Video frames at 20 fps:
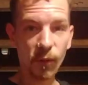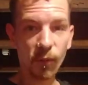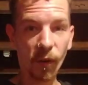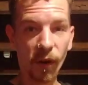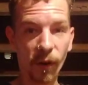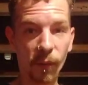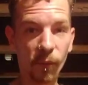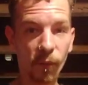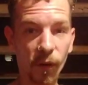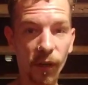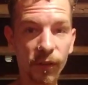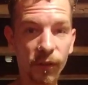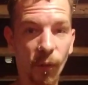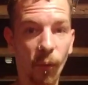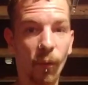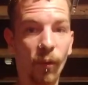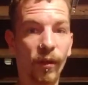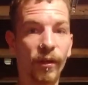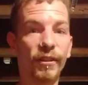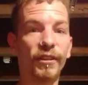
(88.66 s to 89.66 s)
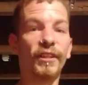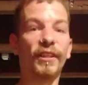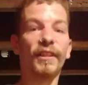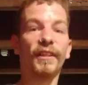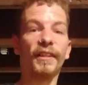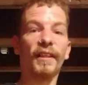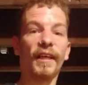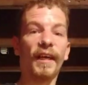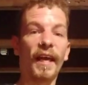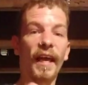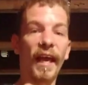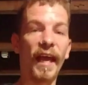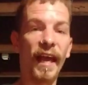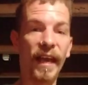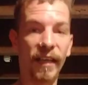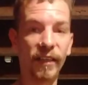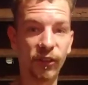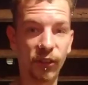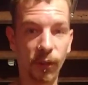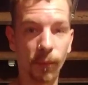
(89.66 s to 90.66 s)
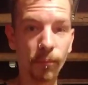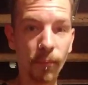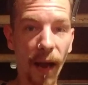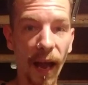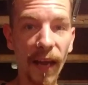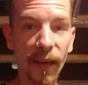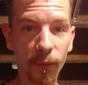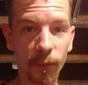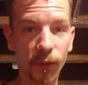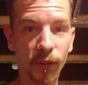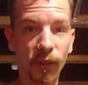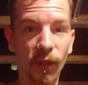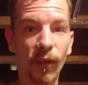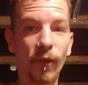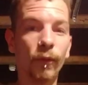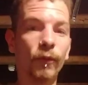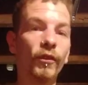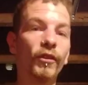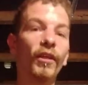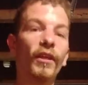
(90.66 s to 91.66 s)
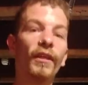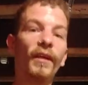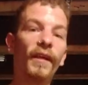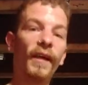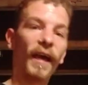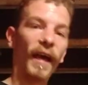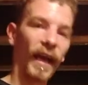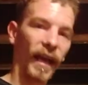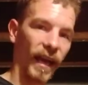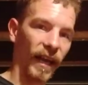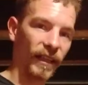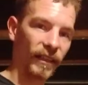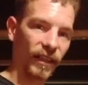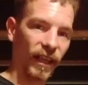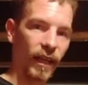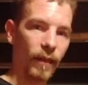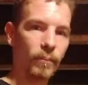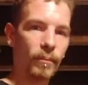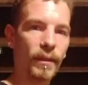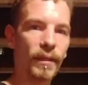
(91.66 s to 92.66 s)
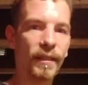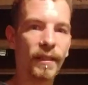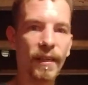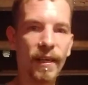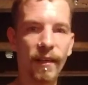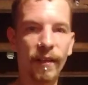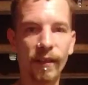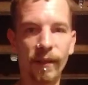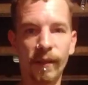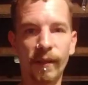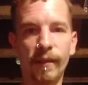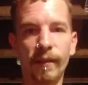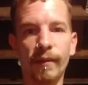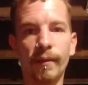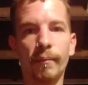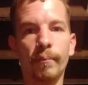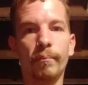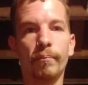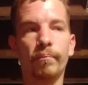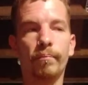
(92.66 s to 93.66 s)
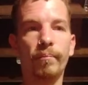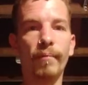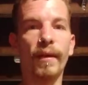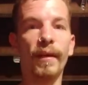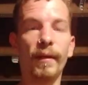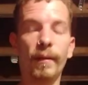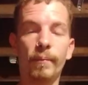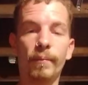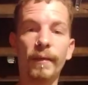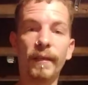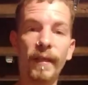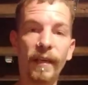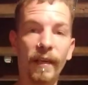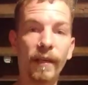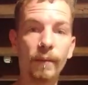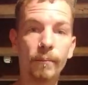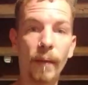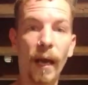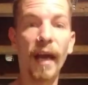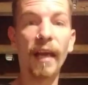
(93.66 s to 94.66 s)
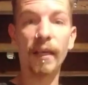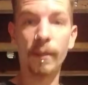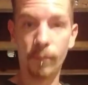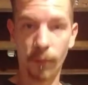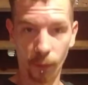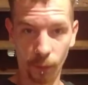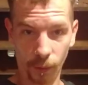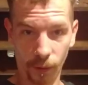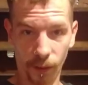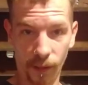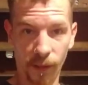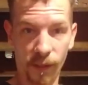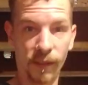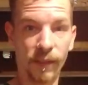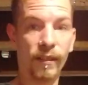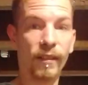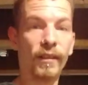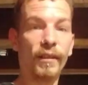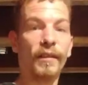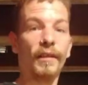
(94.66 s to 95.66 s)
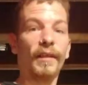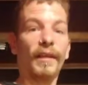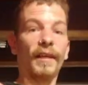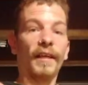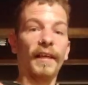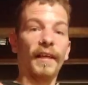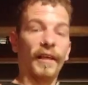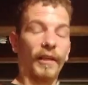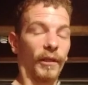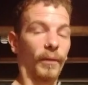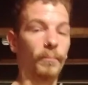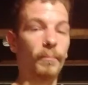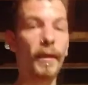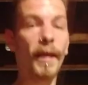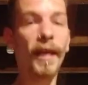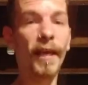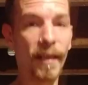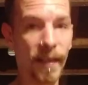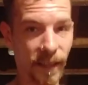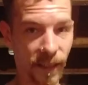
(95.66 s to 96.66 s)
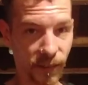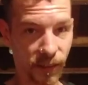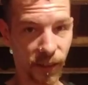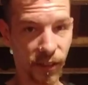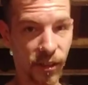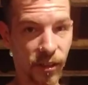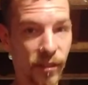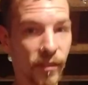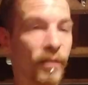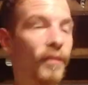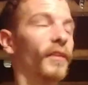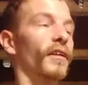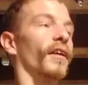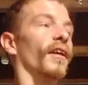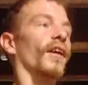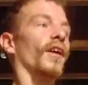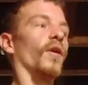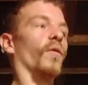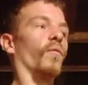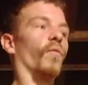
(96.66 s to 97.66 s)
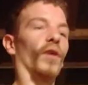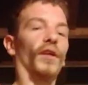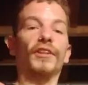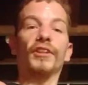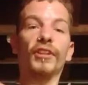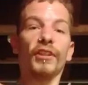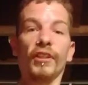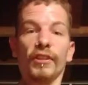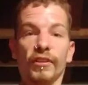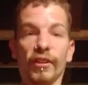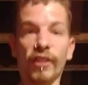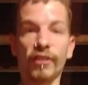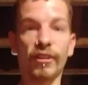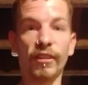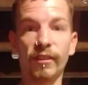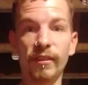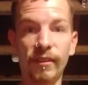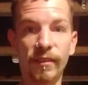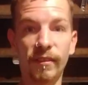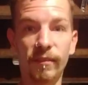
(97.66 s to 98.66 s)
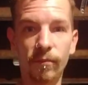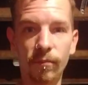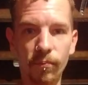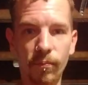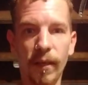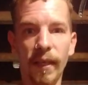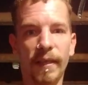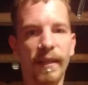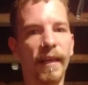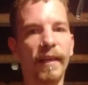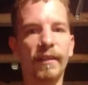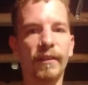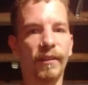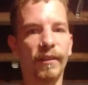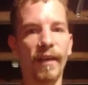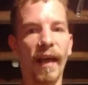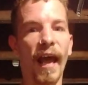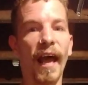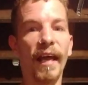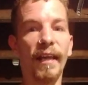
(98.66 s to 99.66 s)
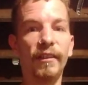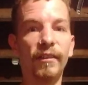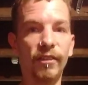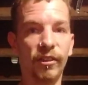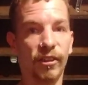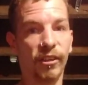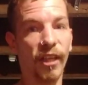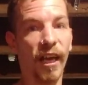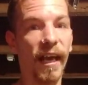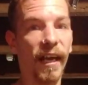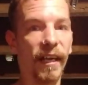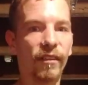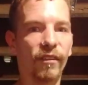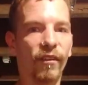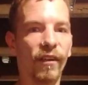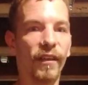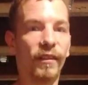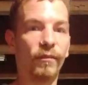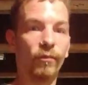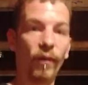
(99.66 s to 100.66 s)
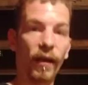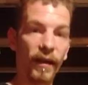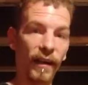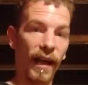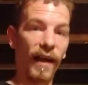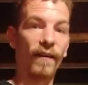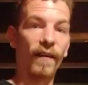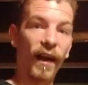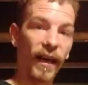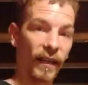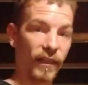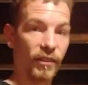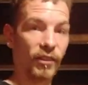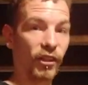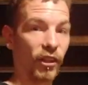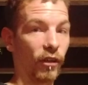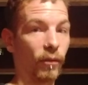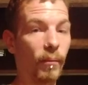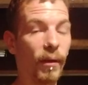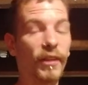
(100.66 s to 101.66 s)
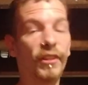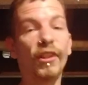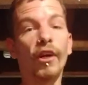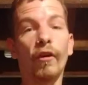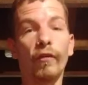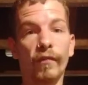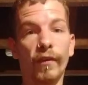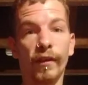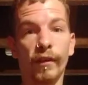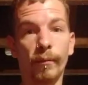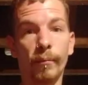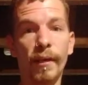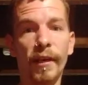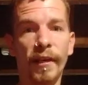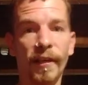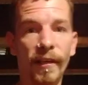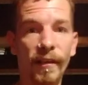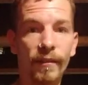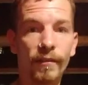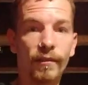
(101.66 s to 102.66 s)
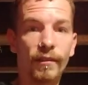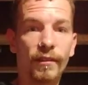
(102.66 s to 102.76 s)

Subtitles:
want to work towards as your milestones as a beginning bodybuilder. Intermediates, which doesn't mean that you're not jacked. Like right now, I consider myself intermediate.